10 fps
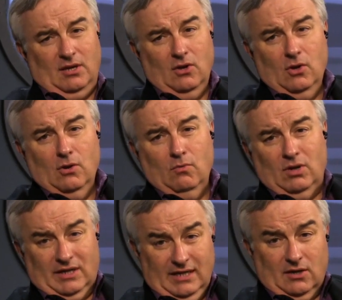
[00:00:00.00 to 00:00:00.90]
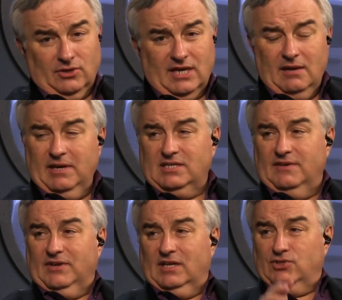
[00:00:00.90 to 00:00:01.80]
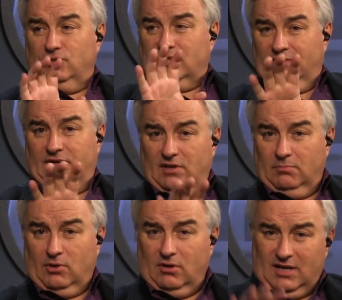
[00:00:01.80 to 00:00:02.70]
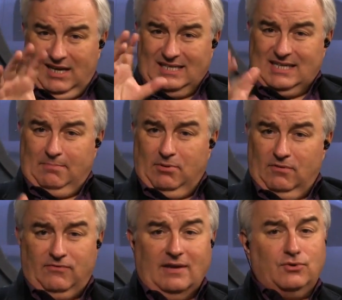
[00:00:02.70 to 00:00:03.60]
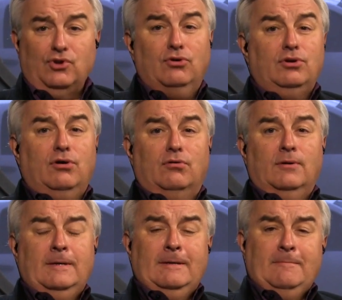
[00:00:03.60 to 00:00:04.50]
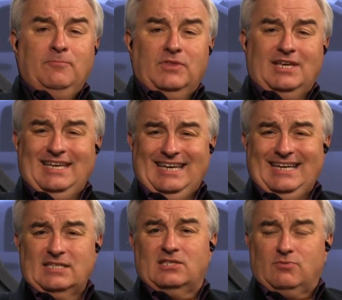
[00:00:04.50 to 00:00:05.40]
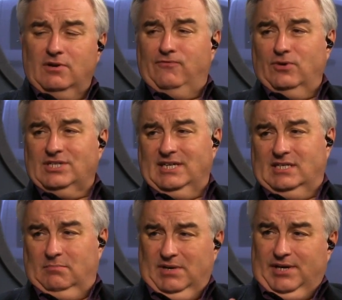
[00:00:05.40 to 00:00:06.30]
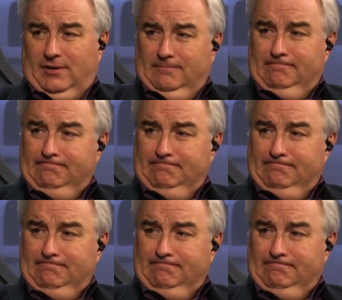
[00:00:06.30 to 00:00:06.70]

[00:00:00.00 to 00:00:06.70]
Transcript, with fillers: me, well, Leo, you can't make stuffing unless you stuff it in a bird and it gets that bird flavor. No, no. The key is three or four sticks of butter.